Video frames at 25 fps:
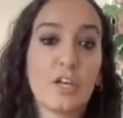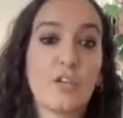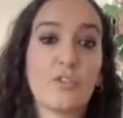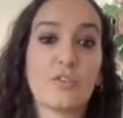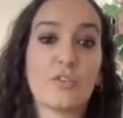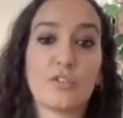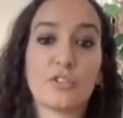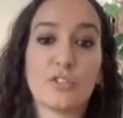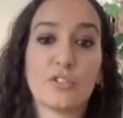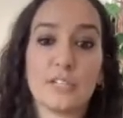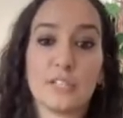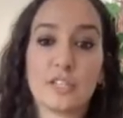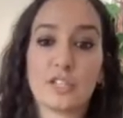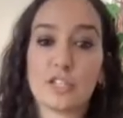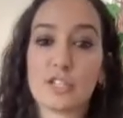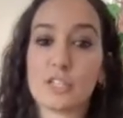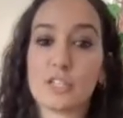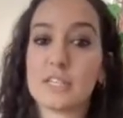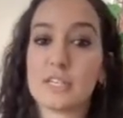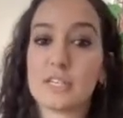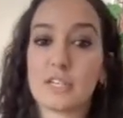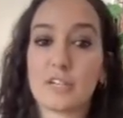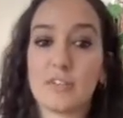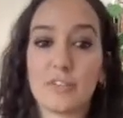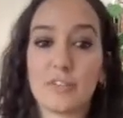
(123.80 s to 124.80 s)
through
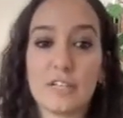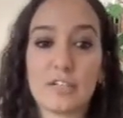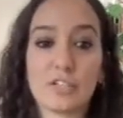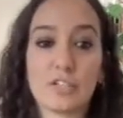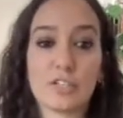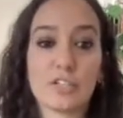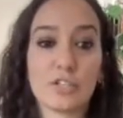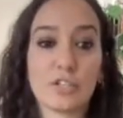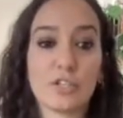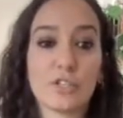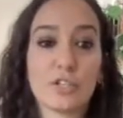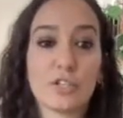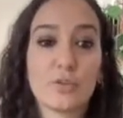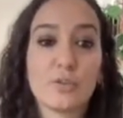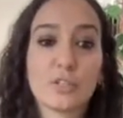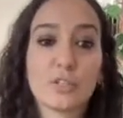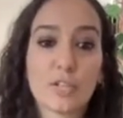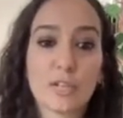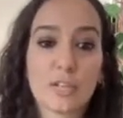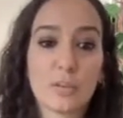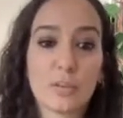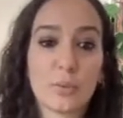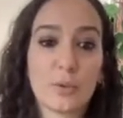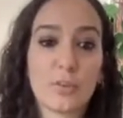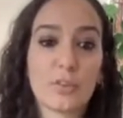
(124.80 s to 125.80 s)
traditions and conventions
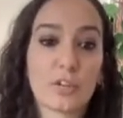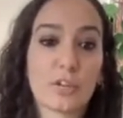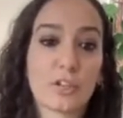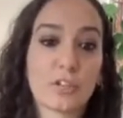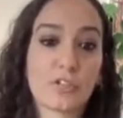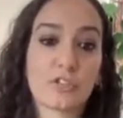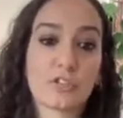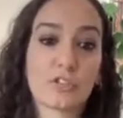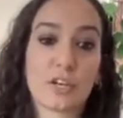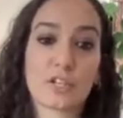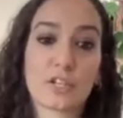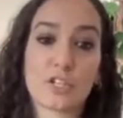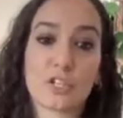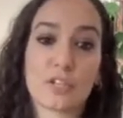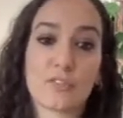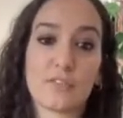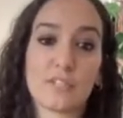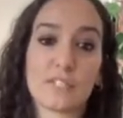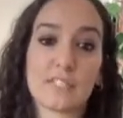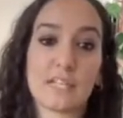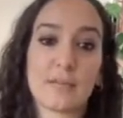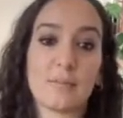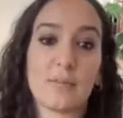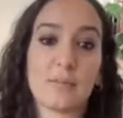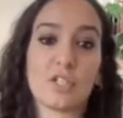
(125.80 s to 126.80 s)
associated with the construction of
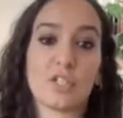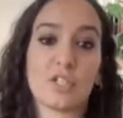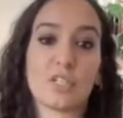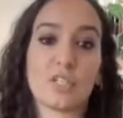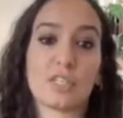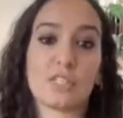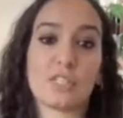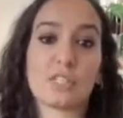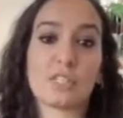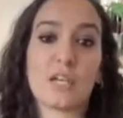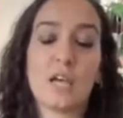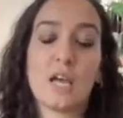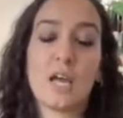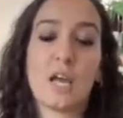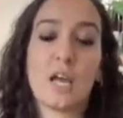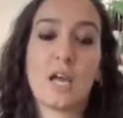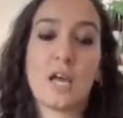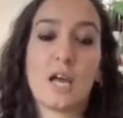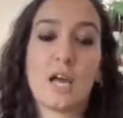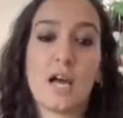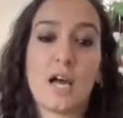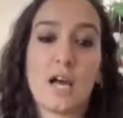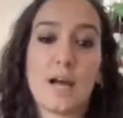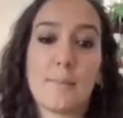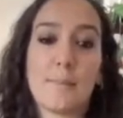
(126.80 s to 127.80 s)
these images.
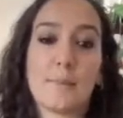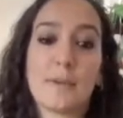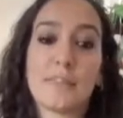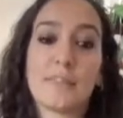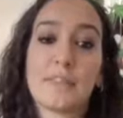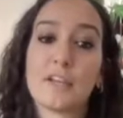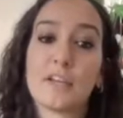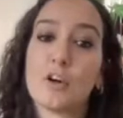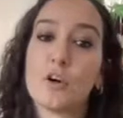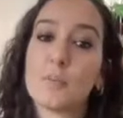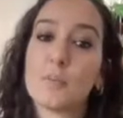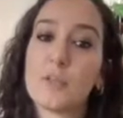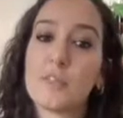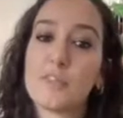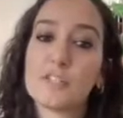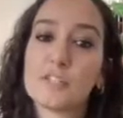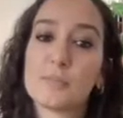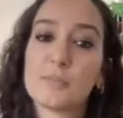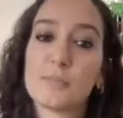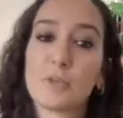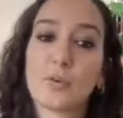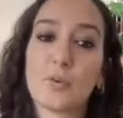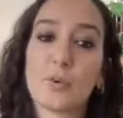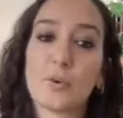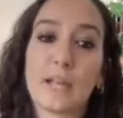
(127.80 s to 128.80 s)
Um, but they hope that this
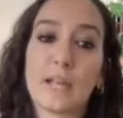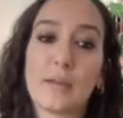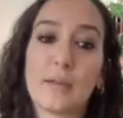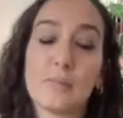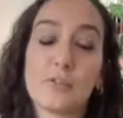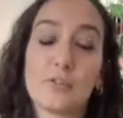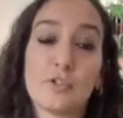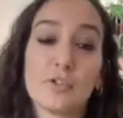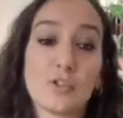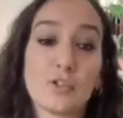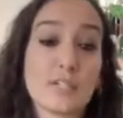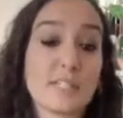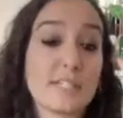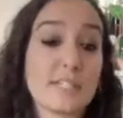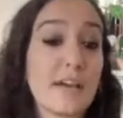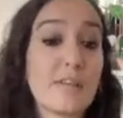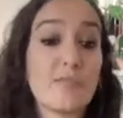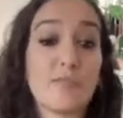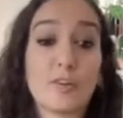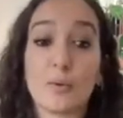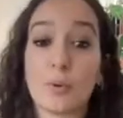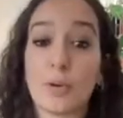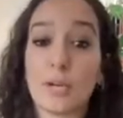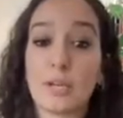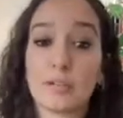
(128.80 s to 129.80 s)
book would aim to address
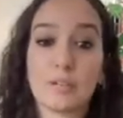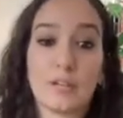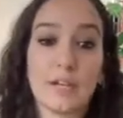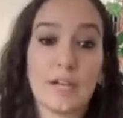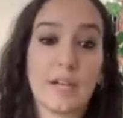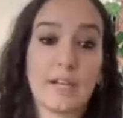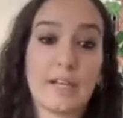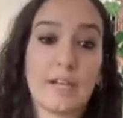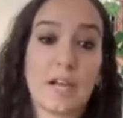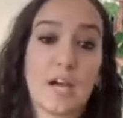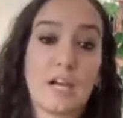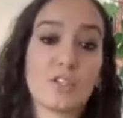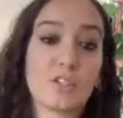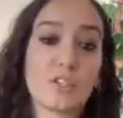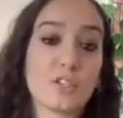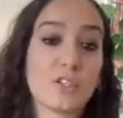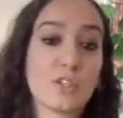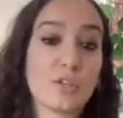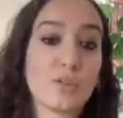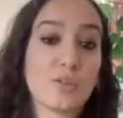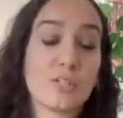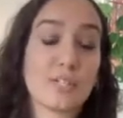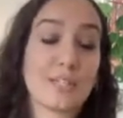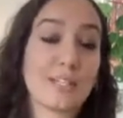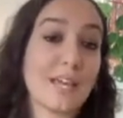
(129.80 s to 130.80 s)
everyone, uh, not just
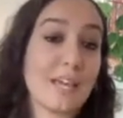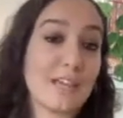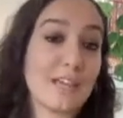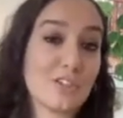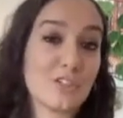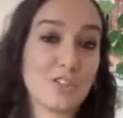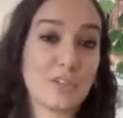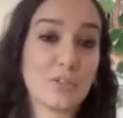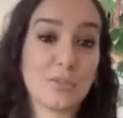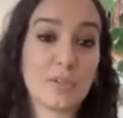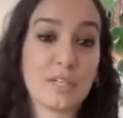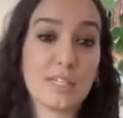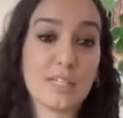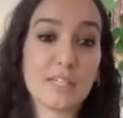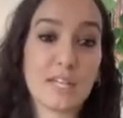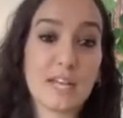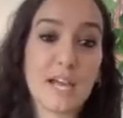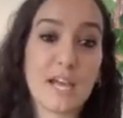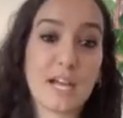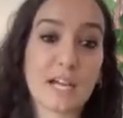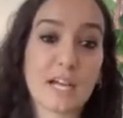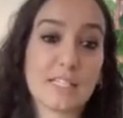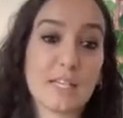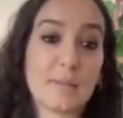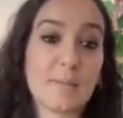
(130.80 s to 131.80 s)
those engaged in recent
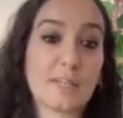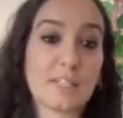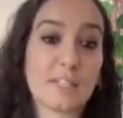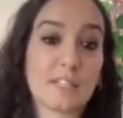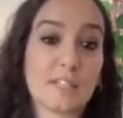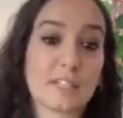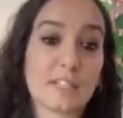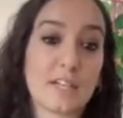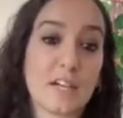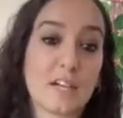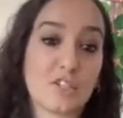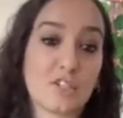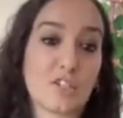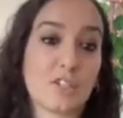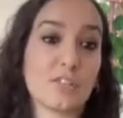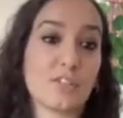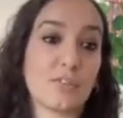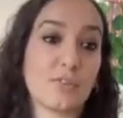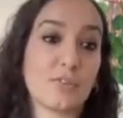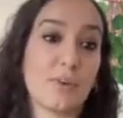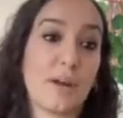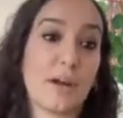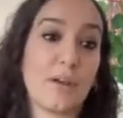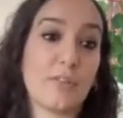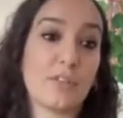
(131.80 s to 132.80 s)
academic
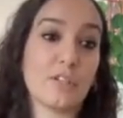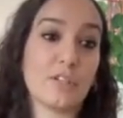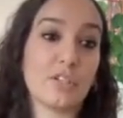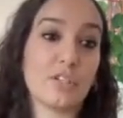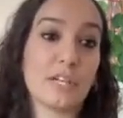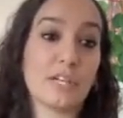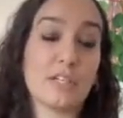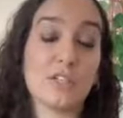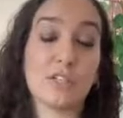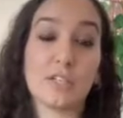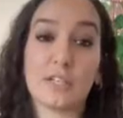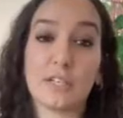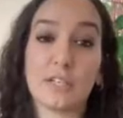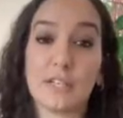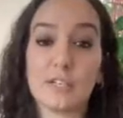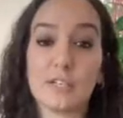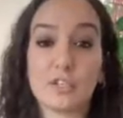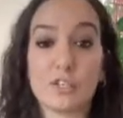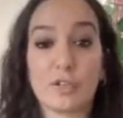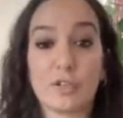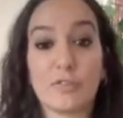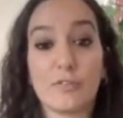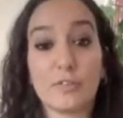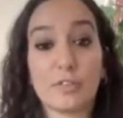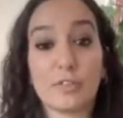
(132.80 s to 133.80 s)
discussions around the changing
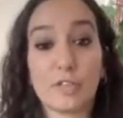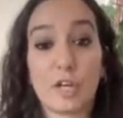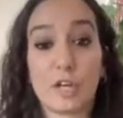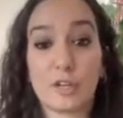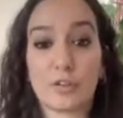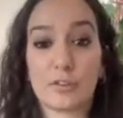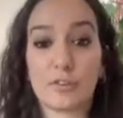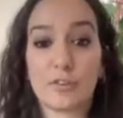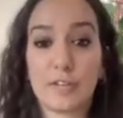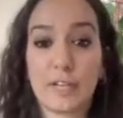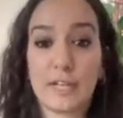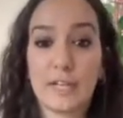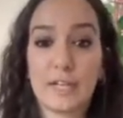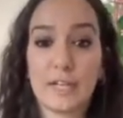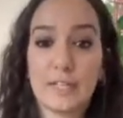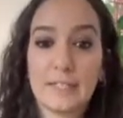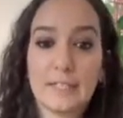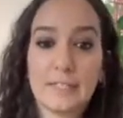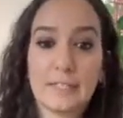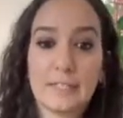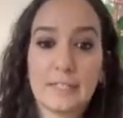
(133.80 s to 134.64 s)
nature of photography.